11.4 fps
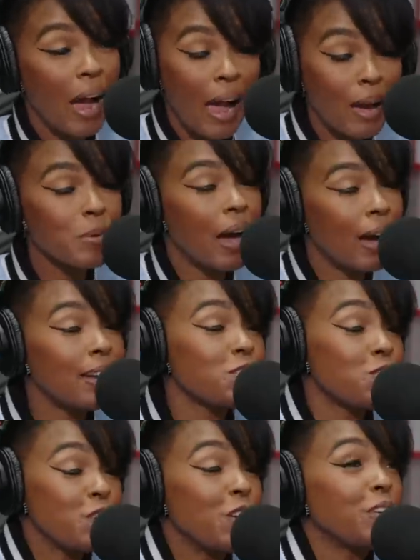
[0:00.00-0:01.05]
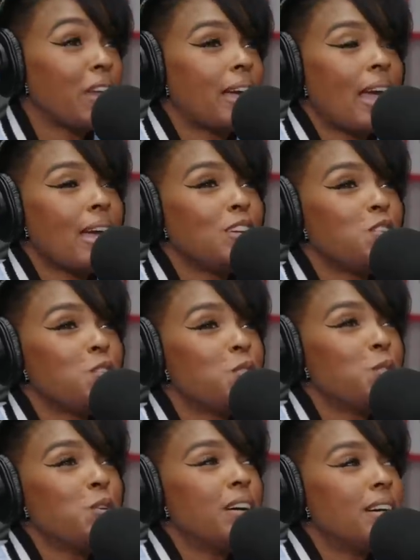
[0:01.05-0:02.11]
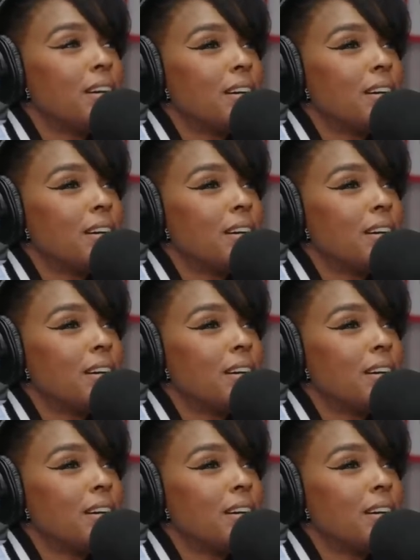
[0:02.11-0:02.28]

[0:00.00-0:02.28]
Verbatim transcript: I I feel like a new